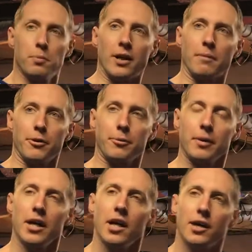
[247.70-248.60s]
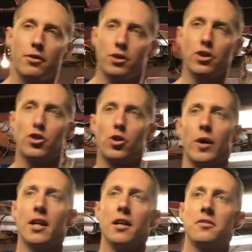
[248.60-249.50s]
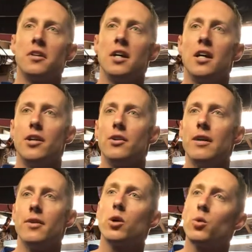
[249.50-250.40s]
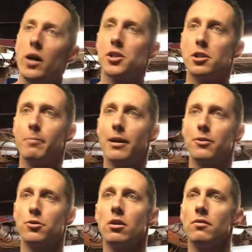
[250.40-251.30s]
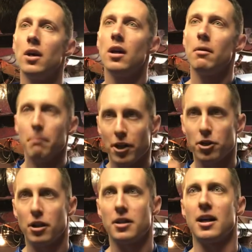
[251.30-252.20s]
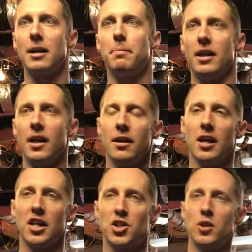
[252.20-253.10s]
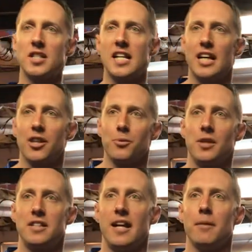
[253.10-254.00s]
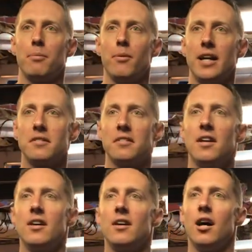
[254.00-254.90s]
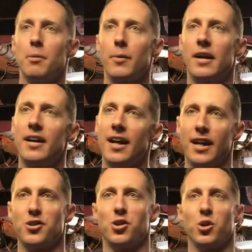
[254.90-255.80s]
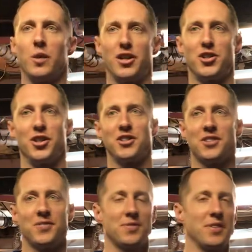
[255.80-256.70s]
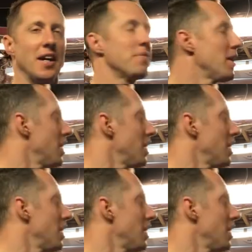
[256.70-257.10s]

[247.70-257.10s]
point number three. If you just joined us and you have any questions about serve, make sure you type it in. As soon as I get through these eight points, I'll be ready to answer your questions, okay?